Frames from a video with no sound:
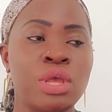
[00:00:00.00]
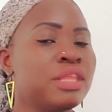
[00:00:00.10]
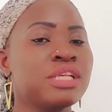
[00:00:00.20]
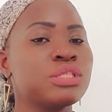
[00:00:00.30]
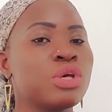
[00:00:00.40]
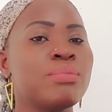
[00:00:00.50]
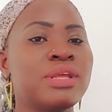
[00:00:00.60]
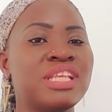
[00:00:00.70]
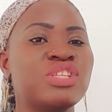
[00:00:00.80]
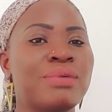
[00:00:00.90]
There's so
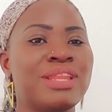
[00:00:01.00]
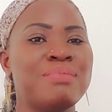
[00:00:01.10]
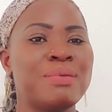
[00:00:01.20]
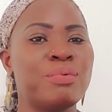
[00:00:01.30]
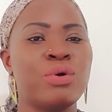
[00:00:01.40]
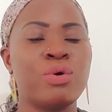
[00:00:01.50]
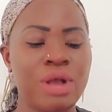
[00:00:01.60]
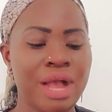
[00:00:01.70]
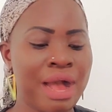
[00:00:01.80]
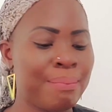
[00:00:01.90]
many people
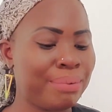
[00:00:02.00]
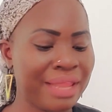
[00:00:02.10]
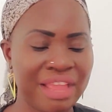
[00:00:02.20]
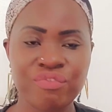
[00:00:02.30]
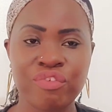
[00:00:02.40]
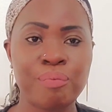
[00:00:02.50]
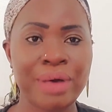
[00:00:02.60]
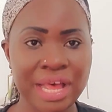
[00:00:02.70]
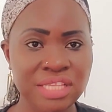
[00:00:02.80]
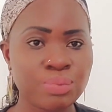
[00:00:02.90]
applying for
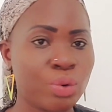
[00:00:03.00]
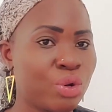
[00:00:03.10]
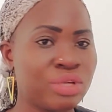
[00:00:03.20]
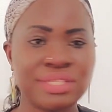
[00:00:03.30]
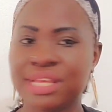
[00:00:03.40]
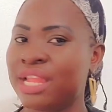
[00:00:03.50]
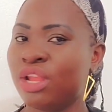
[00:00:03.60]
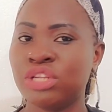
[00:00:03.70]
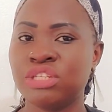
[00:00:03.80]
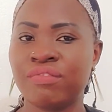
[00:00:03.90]
passport, a
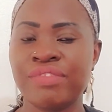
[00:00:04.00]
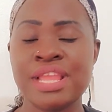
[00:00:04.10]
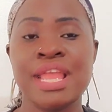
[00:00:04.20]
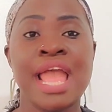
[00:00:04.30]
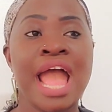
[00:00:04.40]
lot of things.